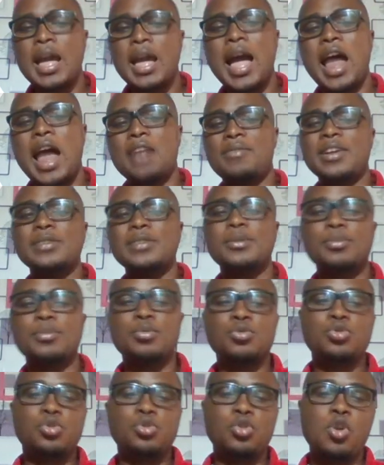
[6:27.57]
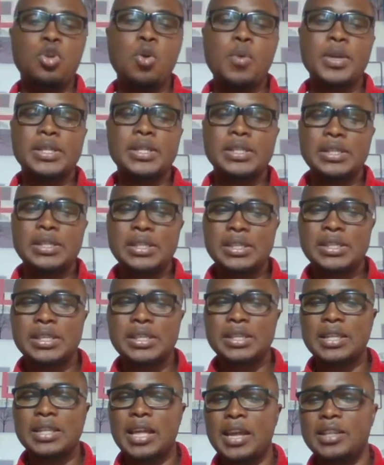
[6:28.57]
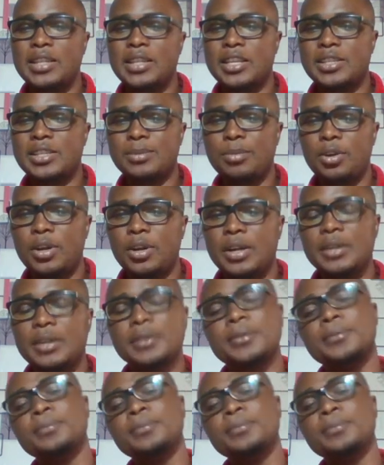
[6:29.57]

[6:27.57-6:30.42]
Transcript: advise people to go with, this Internet Explorer.